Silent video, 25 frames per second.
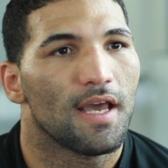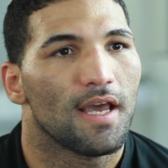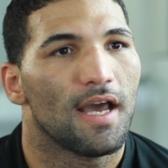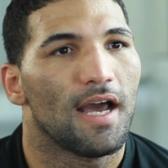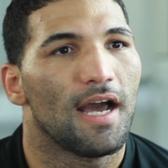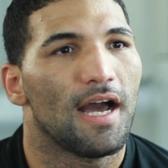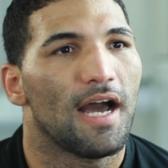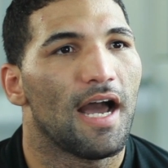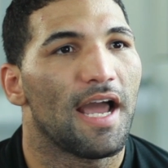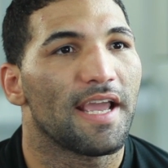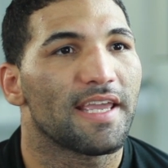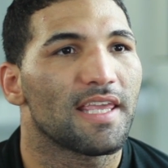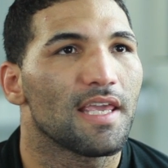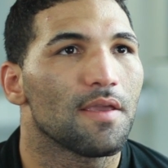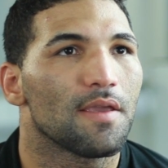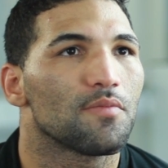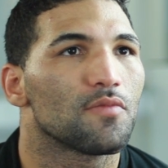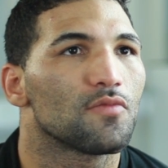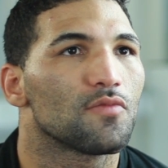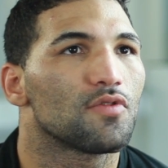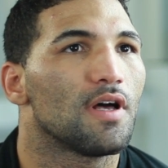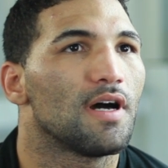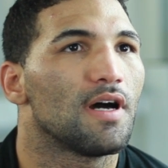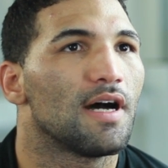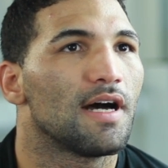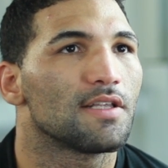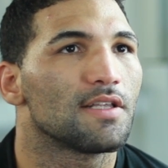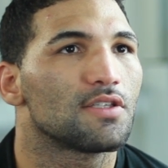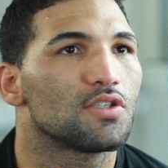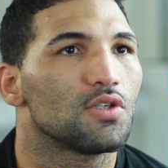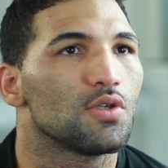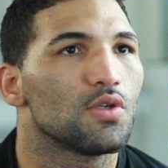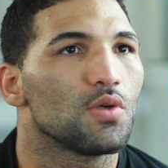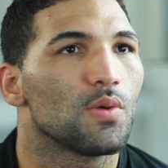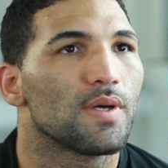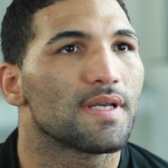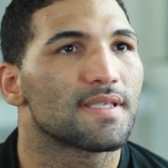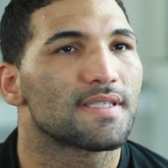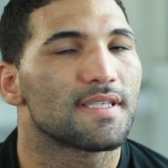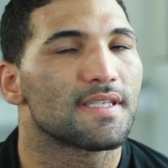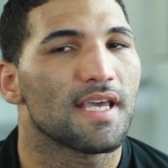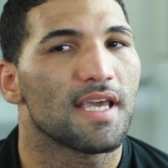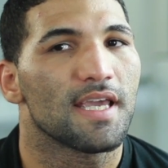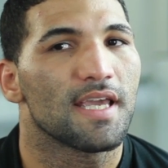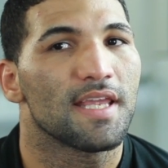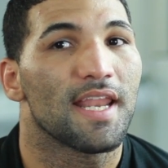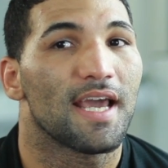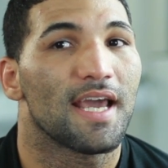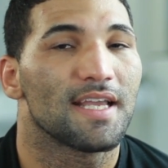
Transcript: I came to USA in